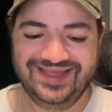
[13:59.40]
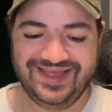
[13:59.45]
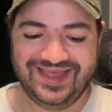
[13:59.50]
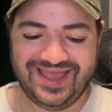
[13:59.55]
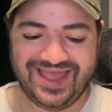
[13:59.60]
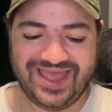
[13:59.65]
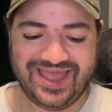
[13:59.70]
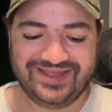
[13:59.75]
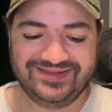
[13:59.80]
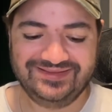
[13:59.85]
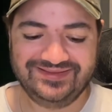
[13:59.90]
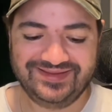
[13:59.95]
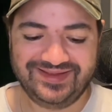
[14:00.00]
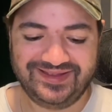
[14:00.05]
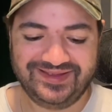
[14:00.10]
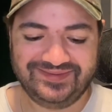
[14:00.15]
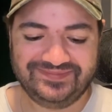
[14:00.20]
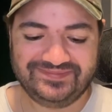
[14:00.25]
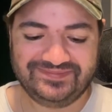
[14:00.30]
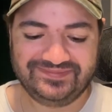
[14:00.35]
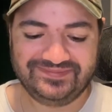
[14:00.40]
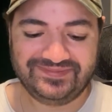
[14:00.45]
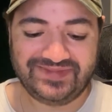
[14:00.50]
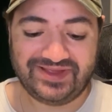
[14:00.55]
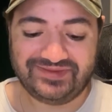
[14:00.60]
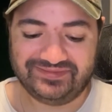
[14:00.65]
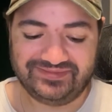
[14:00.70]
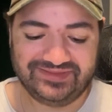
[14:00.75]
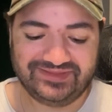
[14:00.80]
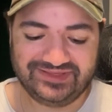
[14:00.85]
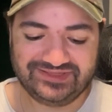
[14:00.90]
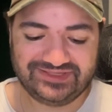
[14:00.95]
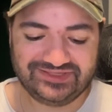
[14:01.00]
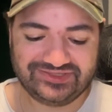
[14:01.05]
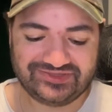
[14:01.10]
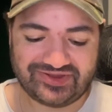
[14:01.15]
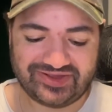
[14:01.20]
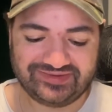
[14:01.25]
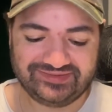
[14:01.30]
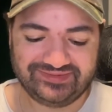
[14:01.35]
And no, this is
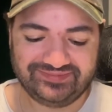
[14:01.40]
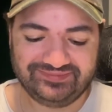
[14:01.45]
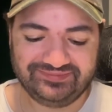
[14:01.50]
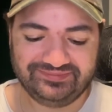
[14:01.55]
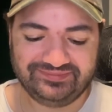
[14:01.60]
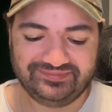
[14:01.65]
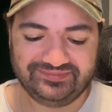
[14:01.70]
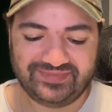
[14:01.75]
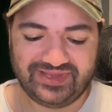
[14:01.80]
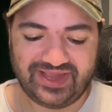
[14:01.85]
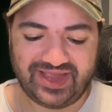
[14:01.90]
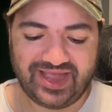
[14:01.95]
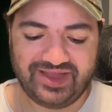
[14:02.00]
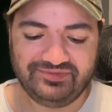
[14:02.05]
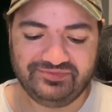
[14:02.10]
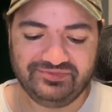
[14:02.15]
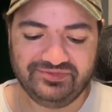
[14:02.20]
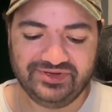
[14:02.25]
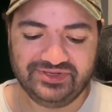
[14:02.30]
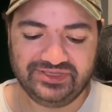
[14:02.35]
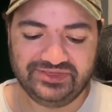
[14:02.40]
awesome. I really,